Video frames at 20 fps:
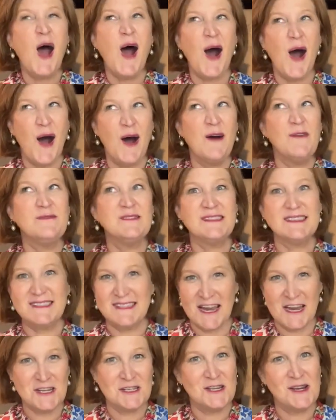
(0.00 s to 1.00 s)
of
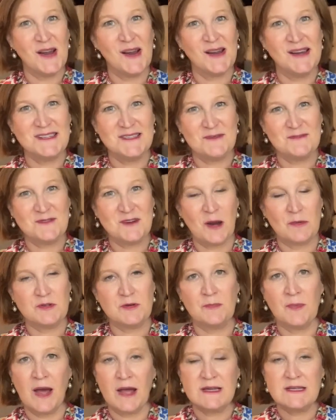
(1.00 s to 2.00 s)
stationery
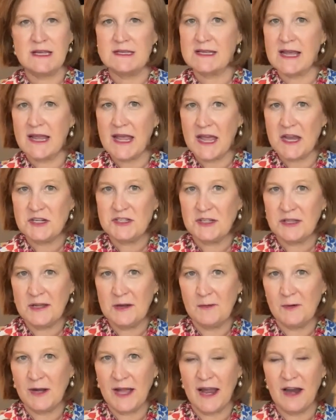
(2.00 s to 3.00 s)
subscription boxes. Occasionally
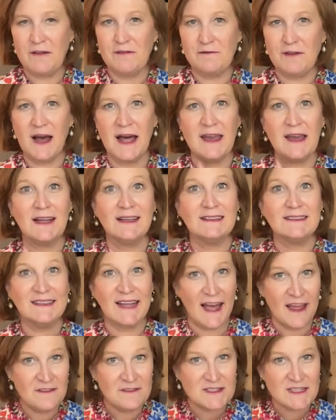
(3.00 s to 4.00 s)
we'll get a fun
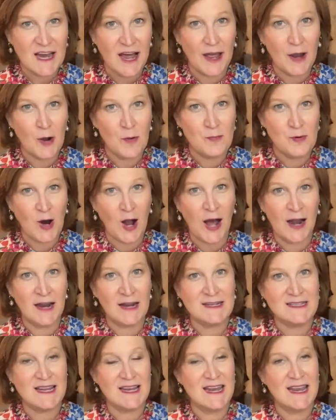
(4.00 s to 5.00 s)
lifestyle
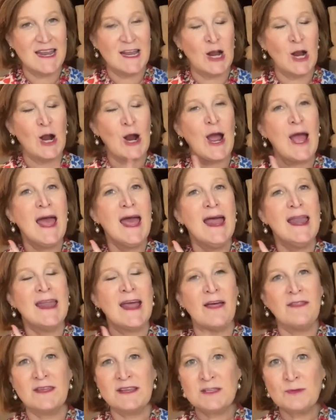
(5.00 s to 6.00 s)
product in here.
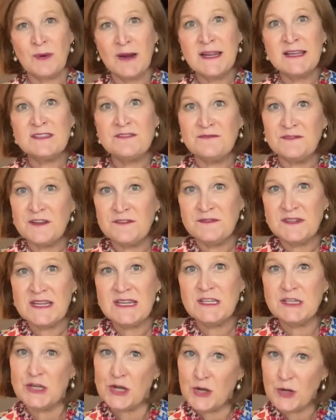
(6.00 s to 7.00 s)
Now this one is
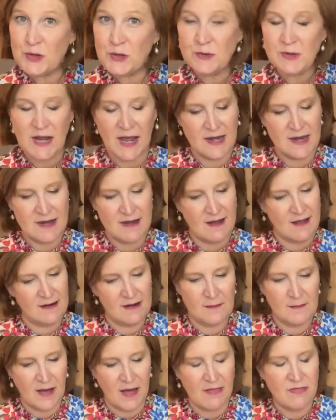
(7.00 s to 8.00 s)
$52.99
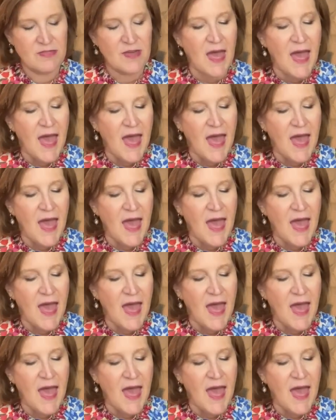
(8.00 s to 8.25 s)
a month,